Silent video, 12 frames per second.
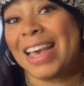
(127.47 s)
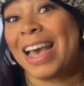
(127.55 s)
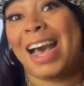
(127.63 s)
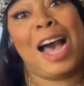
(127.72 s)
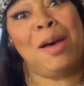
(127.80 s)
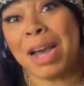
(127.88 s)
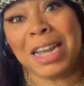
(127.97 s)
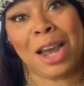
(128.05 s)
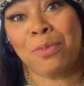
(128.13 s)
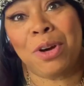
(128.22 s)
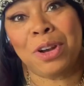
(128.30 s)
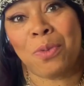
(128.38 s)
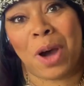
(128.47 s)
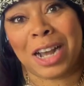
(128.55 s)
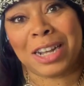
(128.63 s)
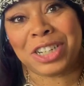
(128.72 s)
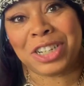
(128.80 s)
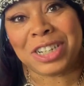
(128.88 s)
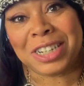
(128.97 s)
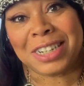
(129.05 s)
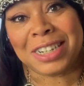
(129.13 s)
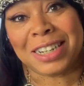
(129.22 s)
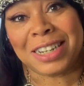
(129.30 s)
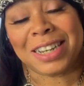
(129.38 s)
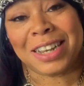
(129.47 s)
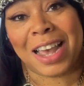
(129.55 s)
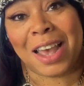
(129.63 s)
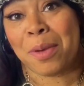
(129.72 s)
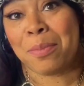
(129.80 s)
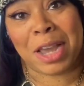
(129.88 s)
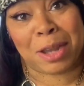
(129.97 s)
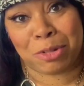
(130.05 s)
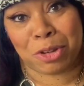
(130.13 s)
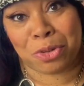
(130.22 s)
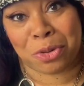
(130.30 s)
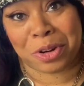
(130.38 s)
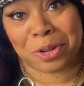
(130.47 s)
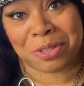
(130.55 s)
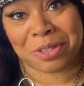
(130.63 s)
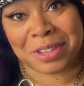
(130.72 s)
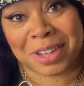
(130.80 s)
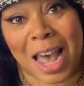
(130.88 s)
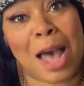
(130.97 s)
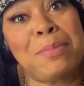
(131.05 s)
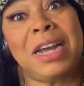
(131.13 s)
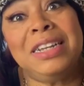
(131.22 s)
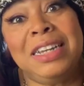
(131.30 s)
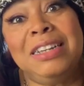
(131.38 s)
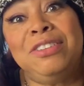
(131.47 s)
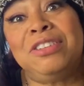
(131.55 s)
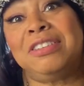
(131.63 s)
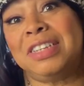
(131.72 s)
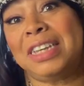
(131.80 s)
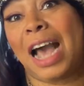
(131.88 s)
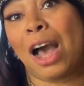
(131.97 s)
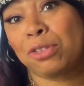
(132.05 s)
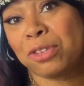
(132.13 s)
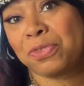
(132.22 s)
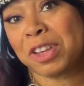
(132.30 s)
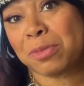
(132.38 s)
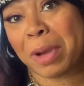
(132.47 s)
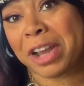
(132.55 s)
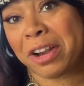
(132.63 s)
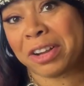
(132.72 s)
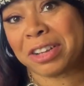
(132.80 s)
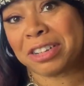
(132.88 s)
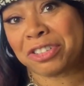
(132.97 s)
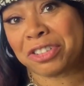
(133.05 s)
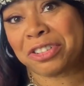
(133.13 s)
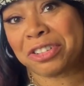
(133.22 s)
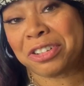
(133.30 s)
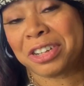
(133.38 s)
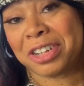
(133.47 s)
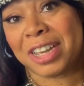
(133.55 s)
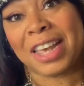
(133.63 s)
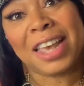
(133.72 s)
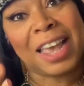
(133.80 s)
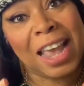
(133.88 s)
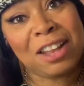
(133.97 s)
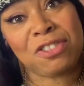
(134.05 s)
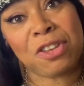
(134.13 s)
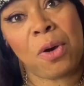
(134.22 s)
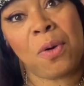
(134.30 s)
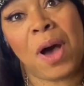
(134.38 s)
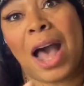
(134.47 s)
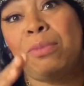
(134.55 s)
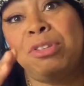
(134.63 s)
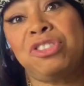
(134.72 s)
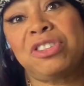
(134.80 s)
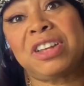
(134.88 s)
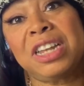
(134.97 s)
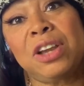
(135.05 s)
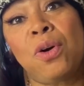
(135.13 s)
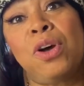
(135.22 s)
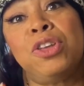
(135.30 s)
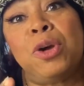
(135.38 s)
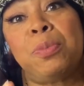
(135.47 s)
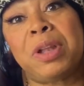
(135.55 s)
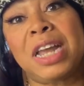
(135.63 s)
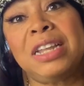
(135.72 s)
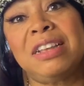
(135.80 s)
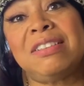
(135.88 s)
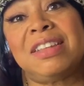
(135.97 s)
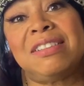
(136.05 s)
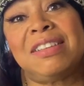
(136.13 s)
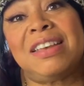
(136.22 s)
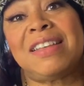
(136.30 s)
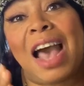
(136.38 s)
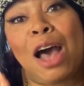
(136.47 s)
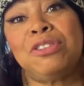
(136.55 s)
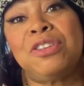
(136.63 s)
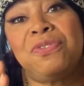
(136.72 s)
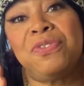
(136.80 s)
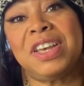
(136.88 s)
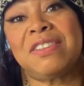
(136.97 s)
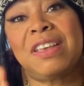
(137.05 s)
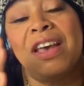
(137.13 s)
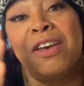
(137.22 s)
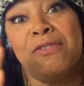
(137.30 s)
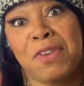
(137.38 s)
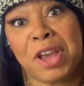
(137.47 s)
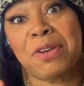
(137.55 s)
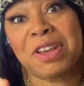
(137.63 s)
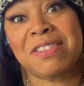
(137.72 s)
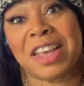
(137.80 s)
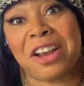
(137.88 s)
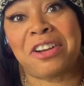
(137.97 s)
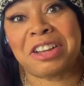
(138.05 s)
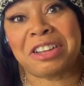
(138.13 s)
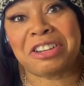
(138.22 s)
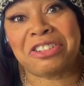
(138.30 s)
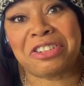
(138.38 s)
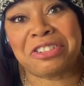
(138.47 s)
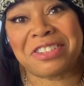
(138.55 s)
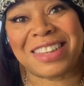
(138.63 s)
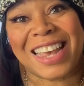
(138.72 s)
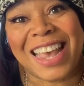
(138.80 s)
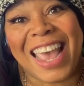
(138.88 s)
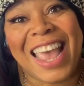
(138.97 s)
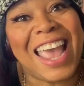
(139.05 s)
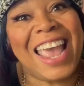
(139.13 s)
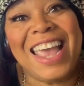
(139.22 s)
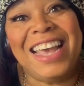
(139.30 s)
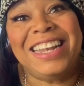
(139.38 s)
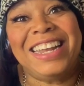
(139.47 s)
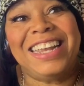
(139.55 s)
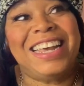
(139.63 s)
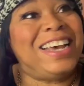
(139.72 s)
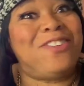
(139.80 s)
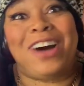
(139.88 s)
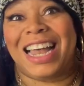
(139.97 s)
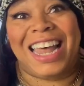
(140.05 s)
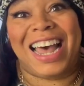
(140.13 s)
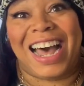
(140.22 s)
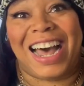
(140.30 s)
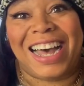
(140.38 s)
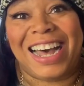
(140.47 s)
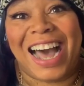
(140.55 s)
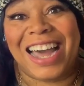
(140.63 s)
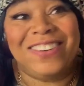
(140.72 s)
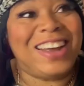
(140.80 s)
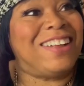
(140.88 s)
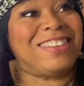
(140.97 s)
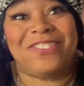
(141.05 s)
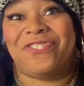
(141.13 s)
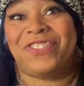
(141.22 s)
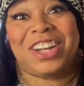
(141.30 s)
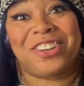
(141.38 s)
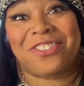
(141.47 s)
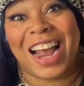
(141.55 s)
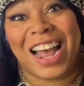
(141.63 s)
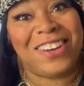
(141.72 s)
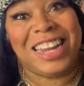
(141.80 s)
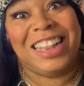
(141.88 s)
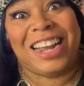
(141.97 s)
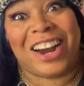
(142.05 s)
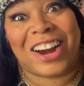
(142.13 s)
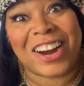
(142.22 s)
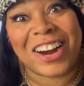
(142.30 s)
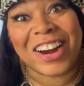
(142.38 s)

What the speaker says: I might not want to watch makeup tutorials. I might need to see how to fix my air conditioner. And so I would just click on your playlist that says how to fix various air conditioners. And voila! I don't have to fiddle around in there.